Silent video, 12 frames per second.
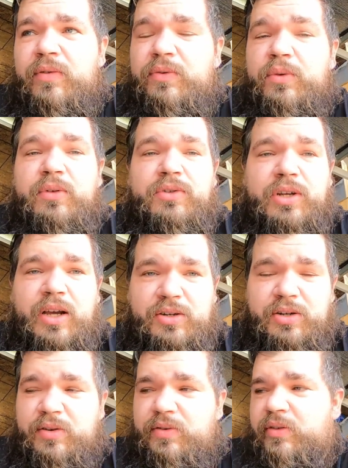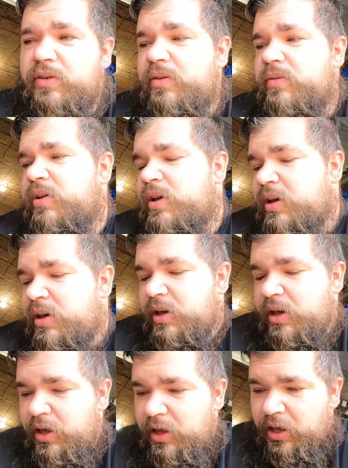fuel injection, so,
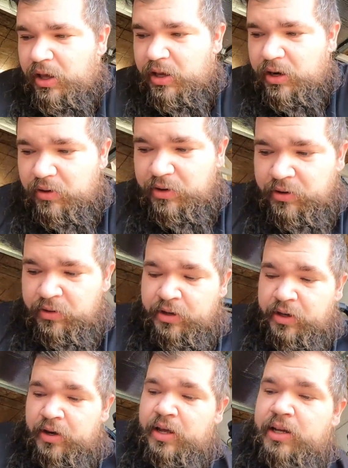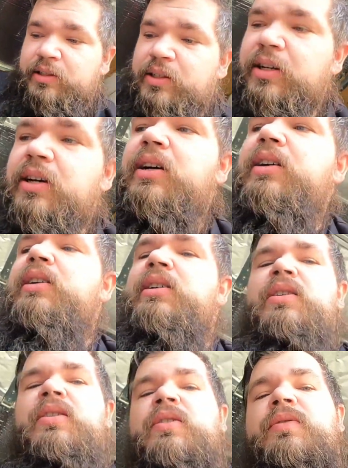you know, you're looking at, I
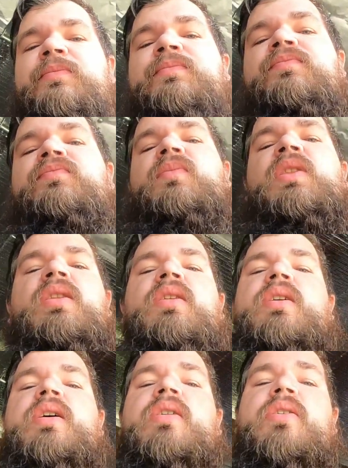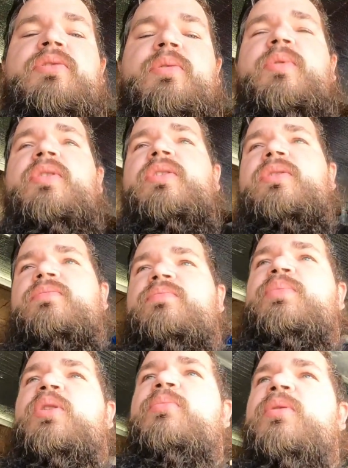don't know, somewhere in the
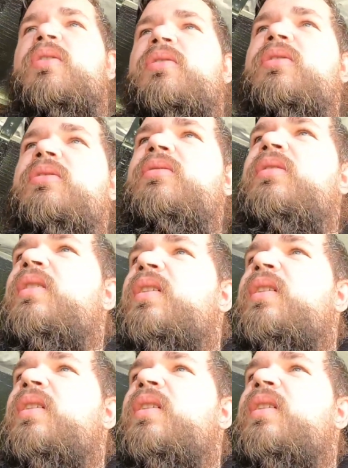ballpark of